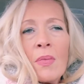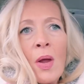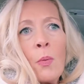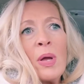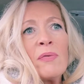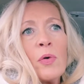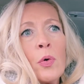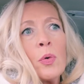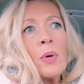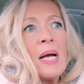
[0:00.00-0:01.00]
we have
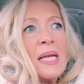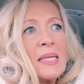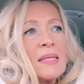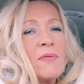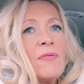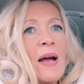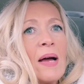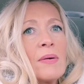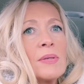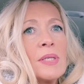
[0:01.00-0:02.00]
always
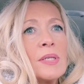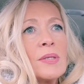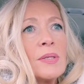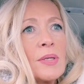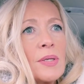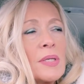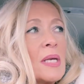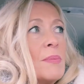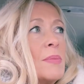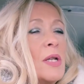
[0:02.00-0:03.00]
found
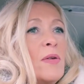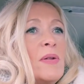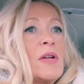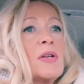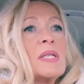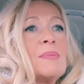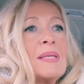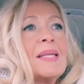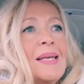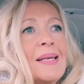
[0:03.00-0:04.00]
some lovely
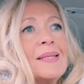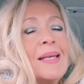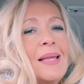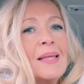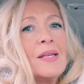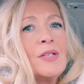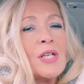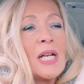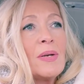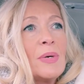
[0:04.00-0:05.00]
Christmas things in the
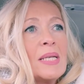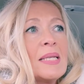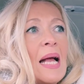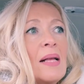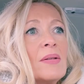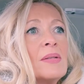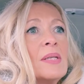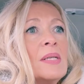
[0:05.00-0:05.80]
January sale.